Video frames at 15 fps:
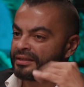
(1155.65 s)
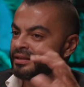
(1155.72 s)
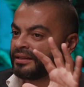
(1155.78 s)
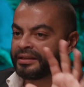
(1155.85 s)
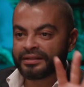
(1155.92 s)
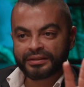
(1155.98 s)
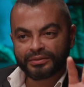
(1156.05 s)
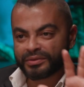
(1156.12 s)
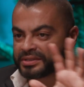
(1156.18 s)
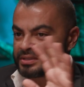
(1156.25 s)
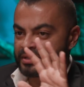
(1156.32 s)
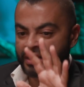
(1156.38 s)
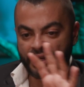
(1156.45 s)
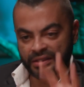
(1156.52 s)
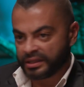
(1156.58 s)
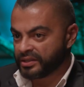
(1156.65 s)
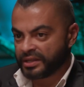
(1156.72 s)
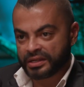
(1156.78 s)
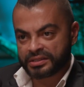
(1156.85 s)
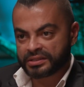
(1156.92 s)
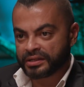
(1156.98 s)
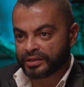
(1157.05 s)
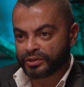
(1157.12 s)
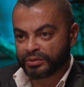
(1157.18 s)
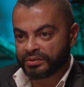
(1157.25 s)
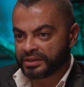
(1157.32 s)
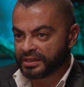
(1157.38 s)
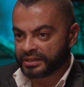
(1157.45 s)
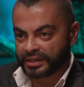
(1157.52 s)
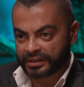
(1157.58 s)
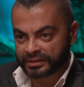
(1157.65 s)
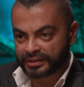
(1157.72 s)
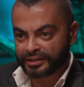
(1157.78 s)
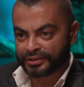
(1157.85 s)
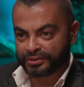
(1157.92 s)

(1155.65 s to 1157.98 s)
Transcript: And they're still doing it until